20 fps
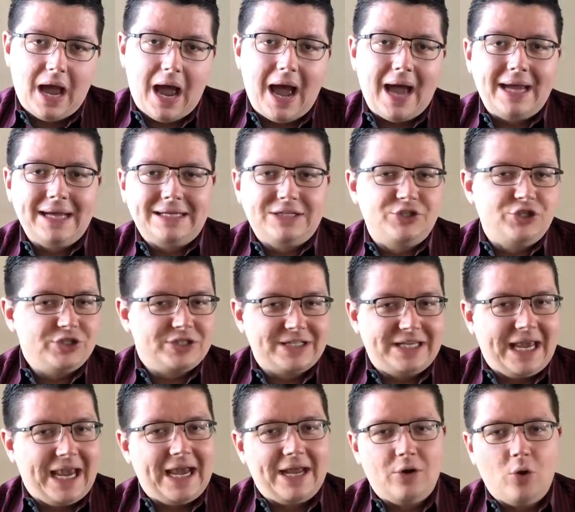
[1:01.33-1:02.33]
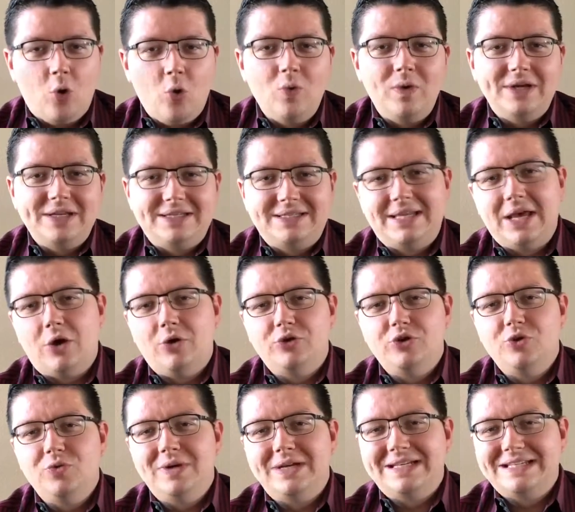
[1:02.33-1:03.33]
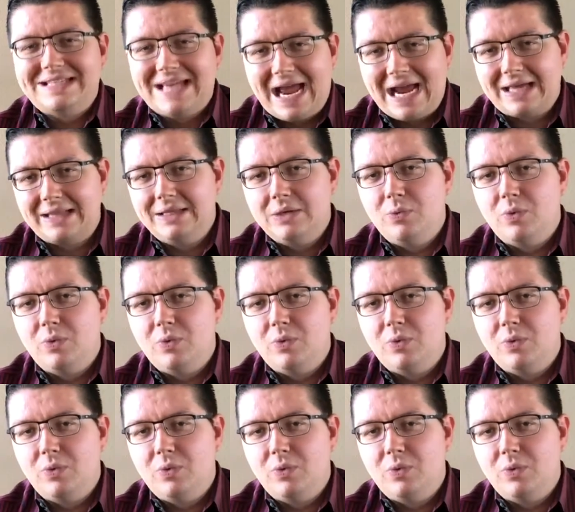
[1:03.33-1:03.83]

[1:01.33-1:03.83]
I just can't always tell you exactly